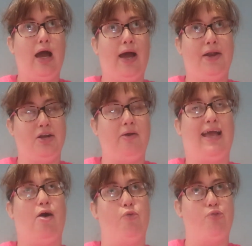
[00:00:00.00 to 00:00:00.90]
I don't
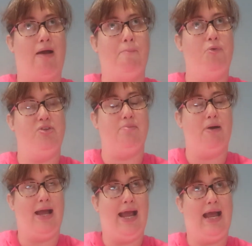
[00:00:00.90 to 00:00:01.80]
get all scrambled in
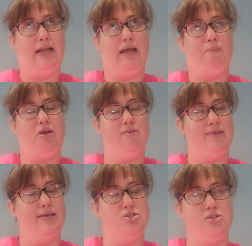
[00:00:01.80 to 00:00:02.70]
my head, because
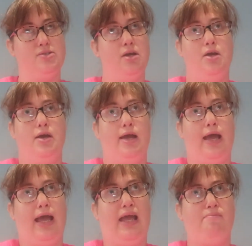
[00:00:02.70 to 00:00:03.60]

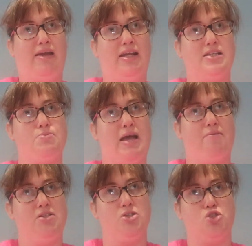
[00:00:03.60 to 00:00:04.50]
it means me
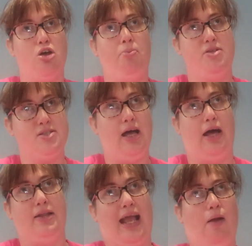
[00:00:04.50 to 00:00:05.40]
having to stop and
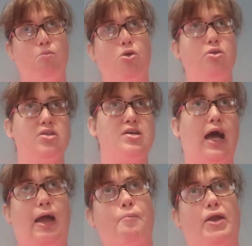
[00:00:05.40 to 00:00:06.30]
start the camera all the
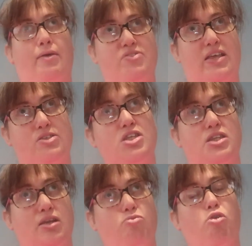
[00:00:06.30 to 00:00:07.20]
time when I've said
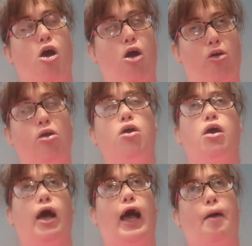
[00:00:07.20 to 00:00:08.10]
something wrong,
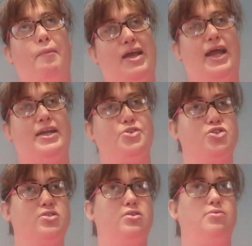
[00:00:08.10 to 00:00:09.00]
and
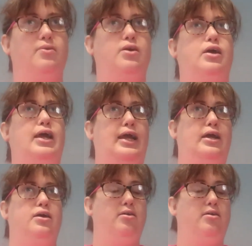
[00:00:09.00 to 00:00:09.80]
it